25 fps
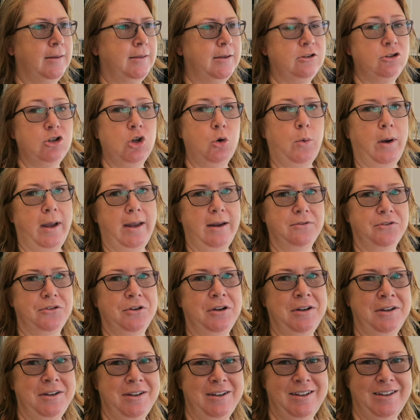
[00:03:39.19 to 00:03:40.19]
there's no
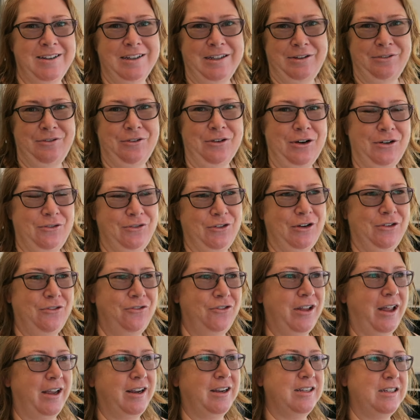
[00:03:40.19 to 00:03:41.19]
waves. It's very, very
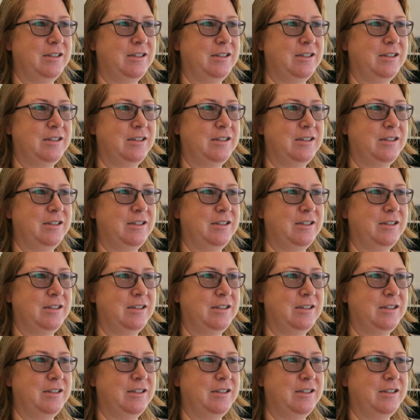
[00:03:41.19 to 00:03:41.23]
flat